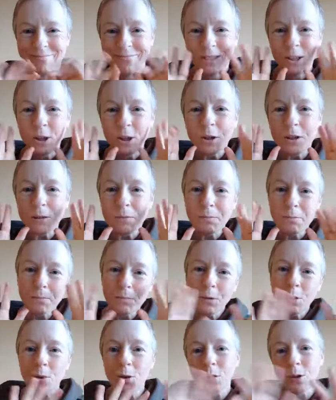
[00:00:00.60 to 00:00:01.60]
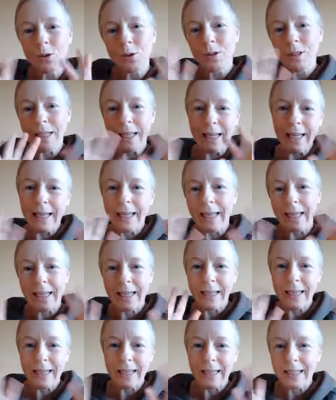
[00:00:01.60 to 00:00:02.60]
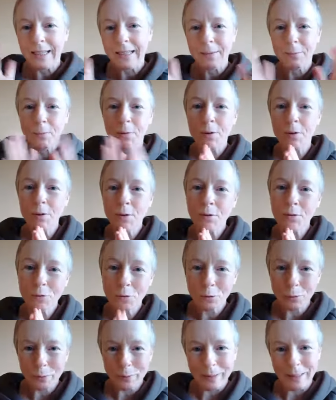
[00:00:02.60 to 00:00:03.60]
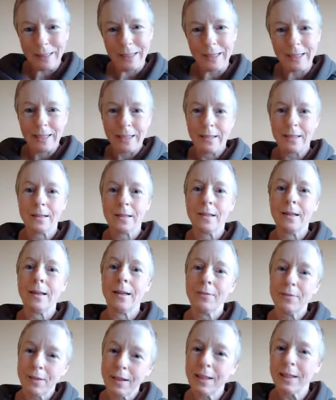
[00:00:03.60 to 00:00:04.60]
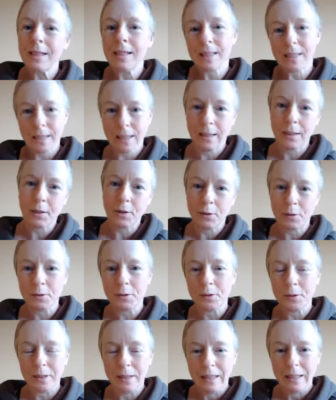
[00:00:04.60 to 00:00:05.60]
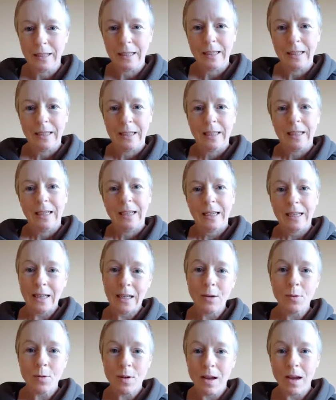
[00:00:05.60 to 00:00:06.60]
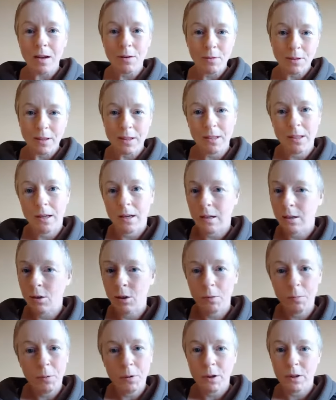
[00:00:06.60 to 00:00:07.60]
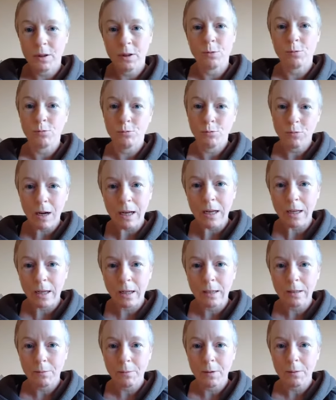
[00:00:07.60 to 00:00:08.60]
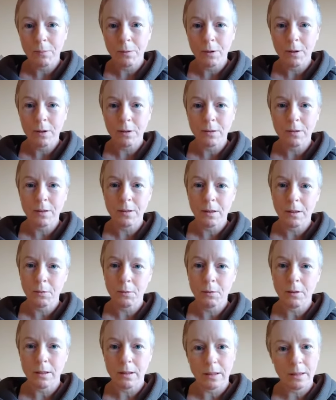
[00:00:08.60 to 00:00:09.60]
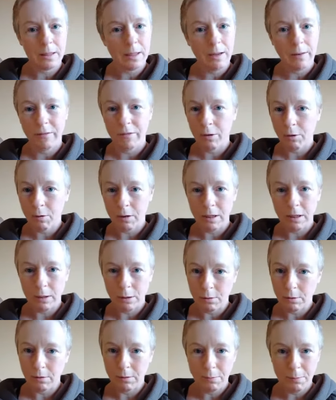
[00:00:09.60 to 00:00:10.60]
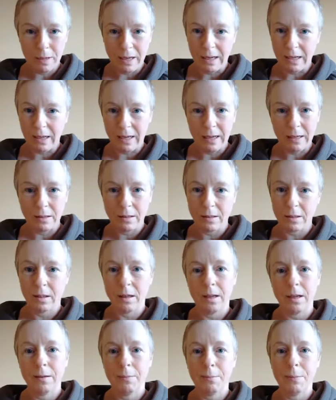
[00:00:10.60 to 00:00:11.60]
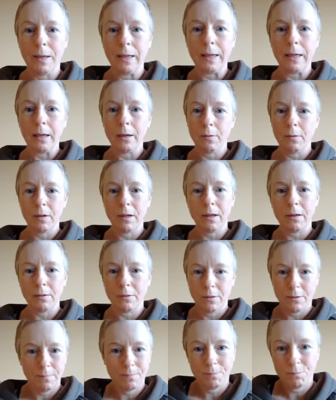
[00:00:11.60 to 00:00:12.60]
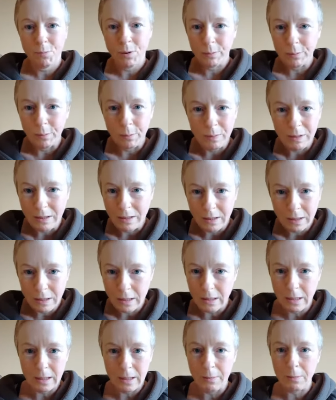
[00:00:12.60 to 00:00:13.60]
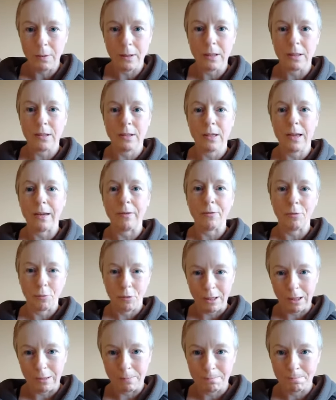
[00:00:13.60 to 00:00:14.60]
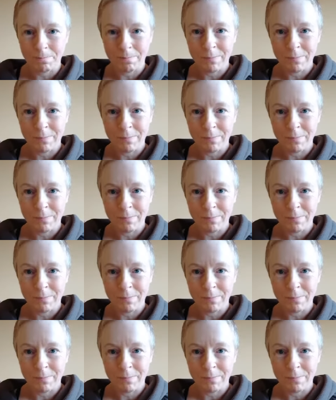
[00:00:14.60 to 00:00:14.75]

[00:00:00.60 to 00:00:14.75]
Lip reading: Good morning, beautiful being. It is lovely to see you. And here we are inside, not because it's raining, but because there is a very good man outside banging around, probably disassembling scaffolding